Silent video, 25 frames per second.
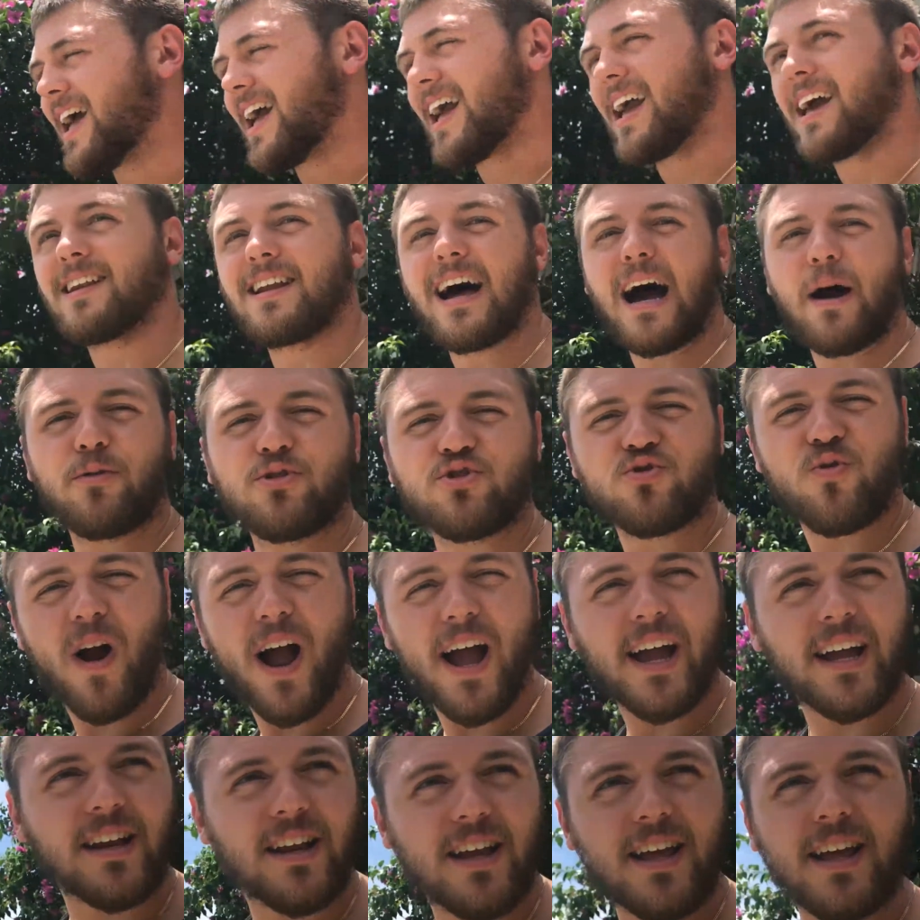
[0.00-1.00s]
And I was
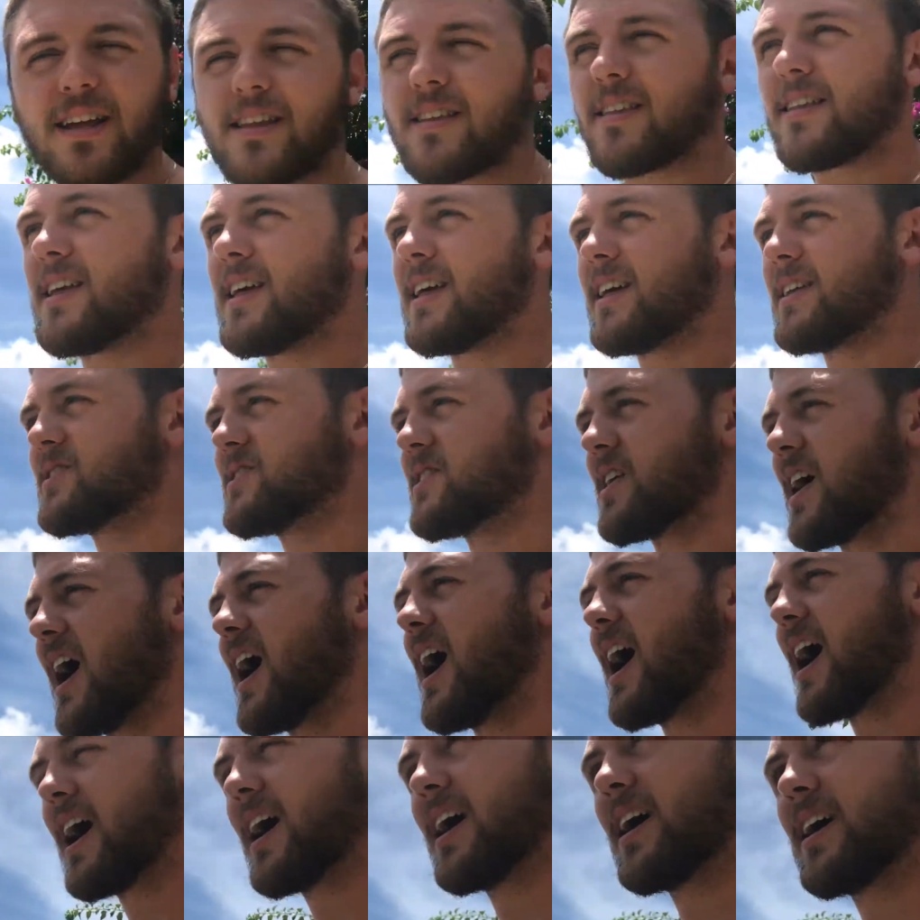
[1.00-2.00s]
right. It needs
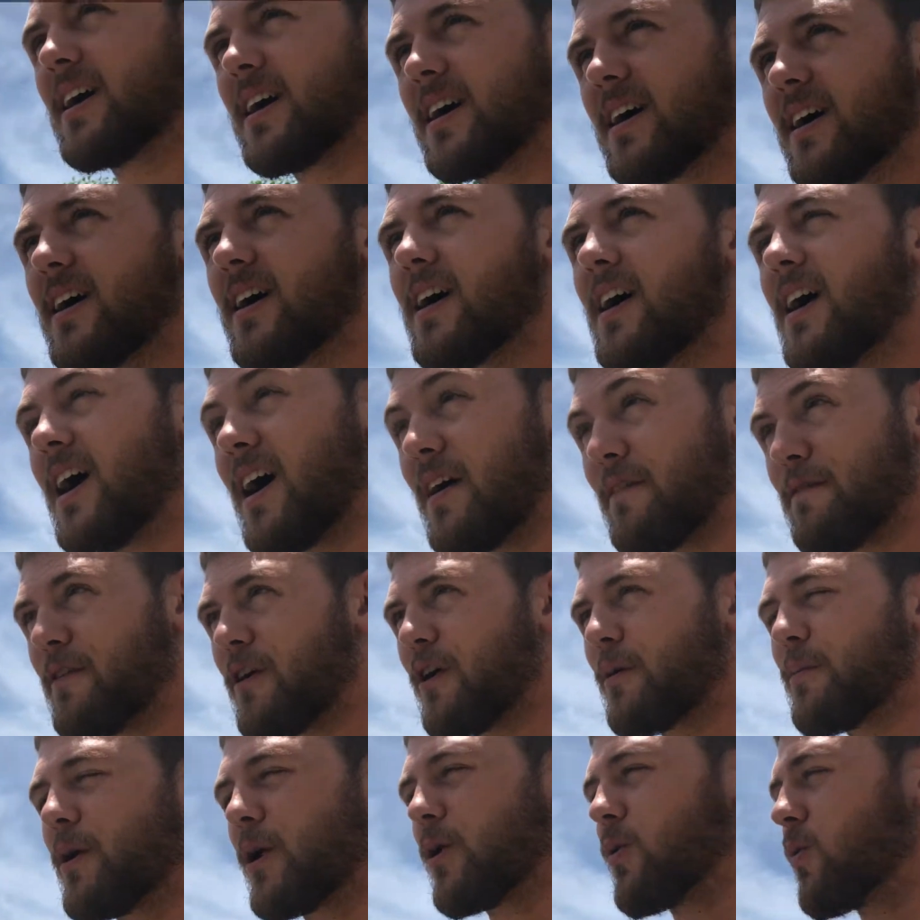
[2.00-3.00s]
a
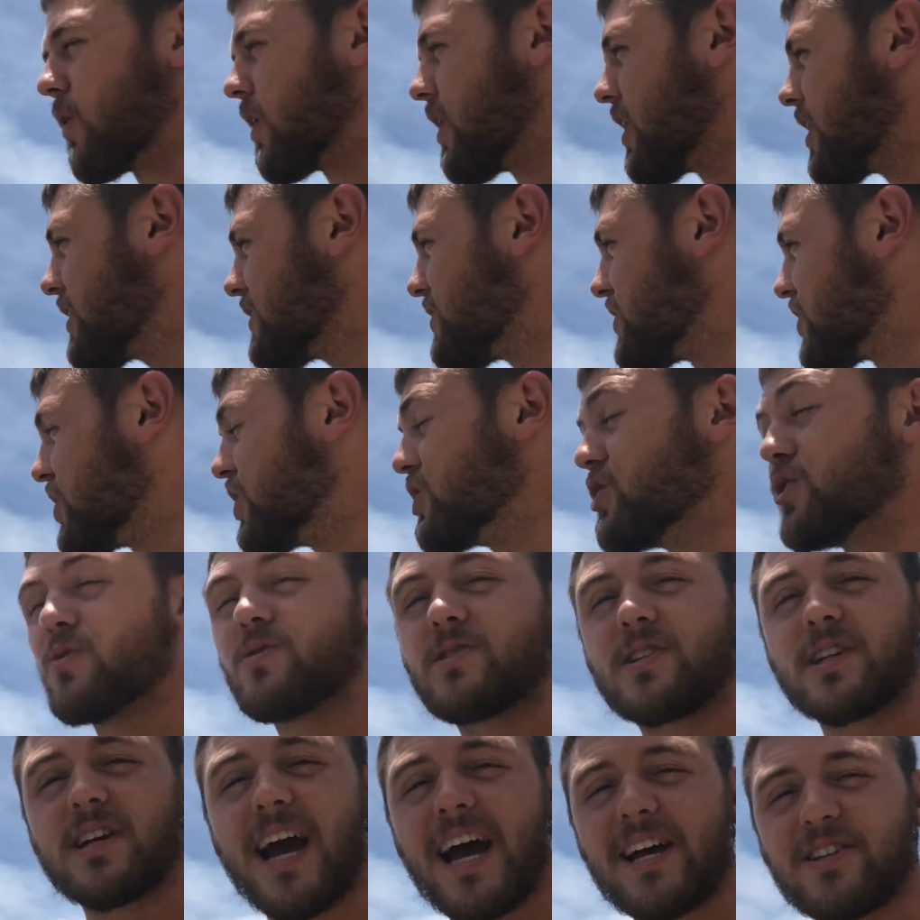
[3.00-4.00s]
fair bit of work. The good
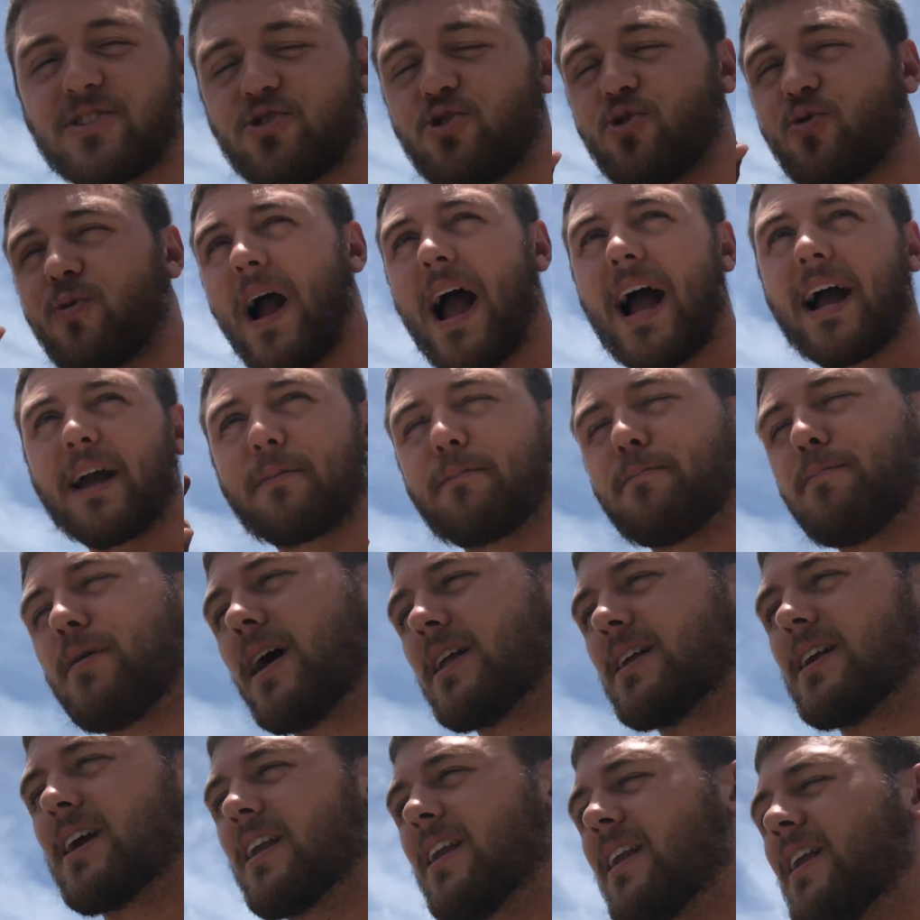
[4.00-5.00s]
news is it has a new rack and
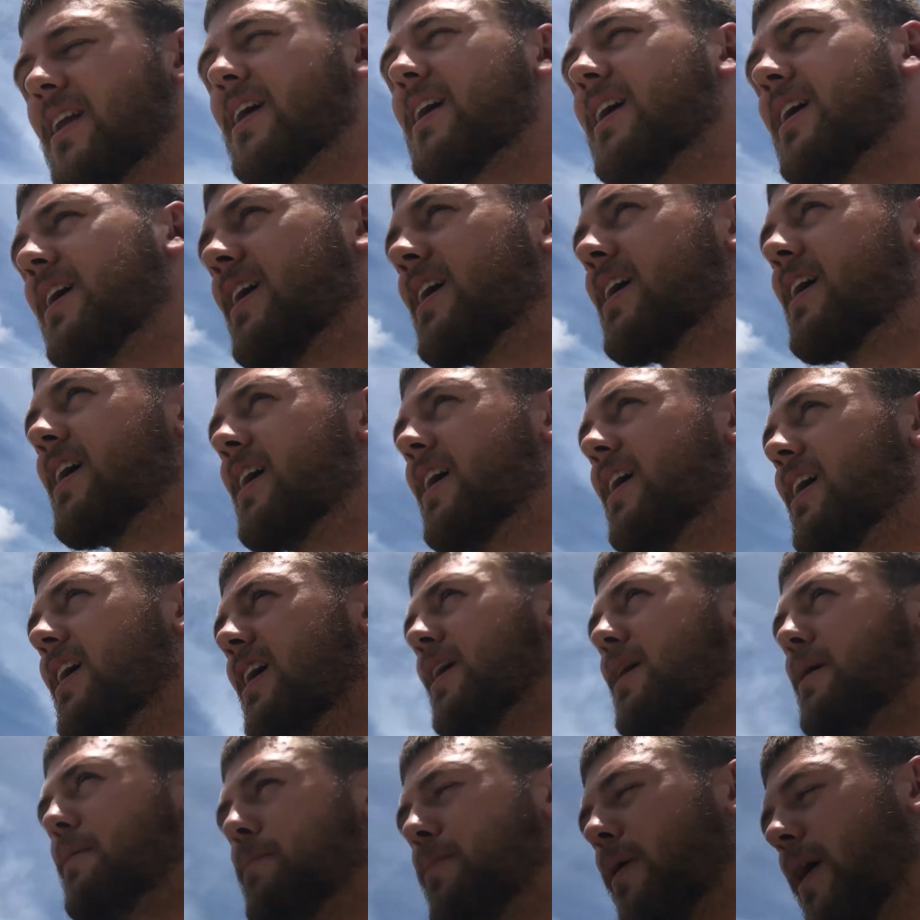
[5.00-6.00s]
pinion,
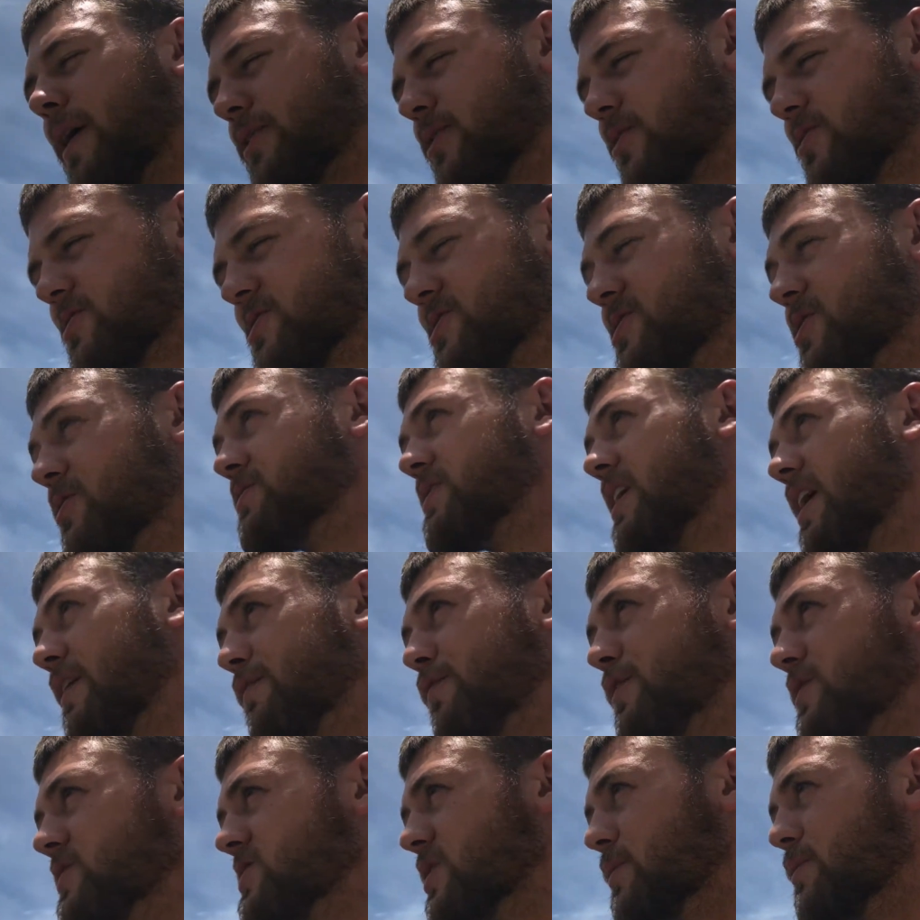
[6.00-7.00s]
but there's still
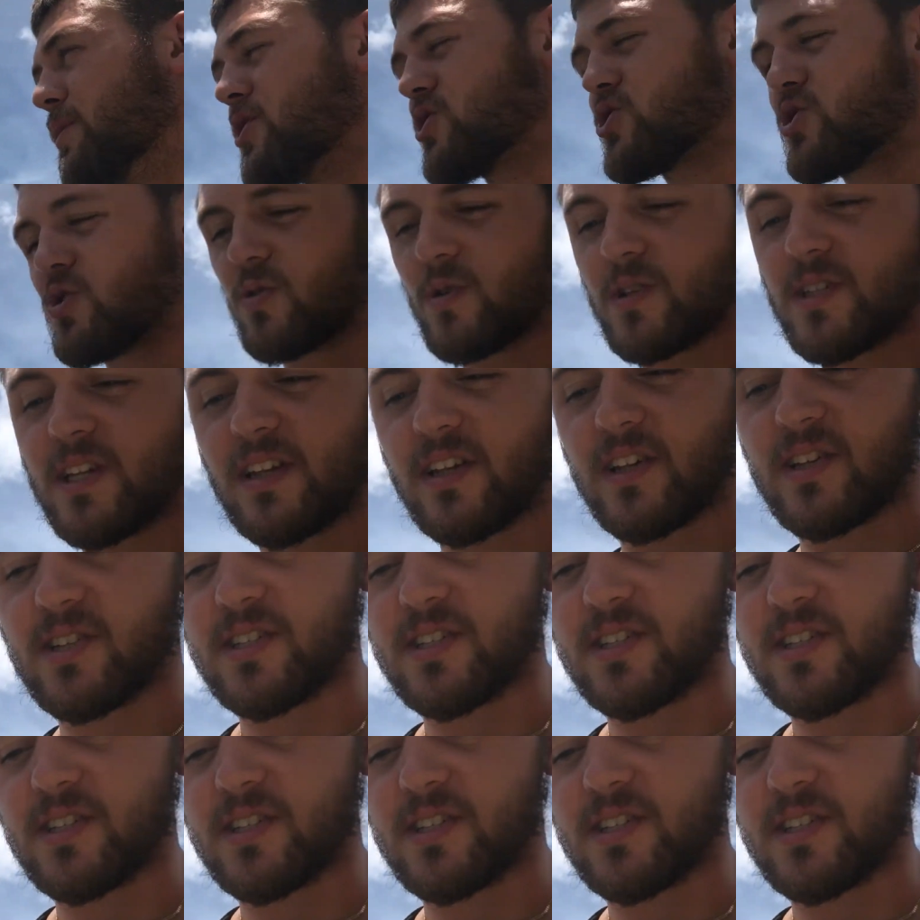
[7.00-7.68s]
definitely some issues in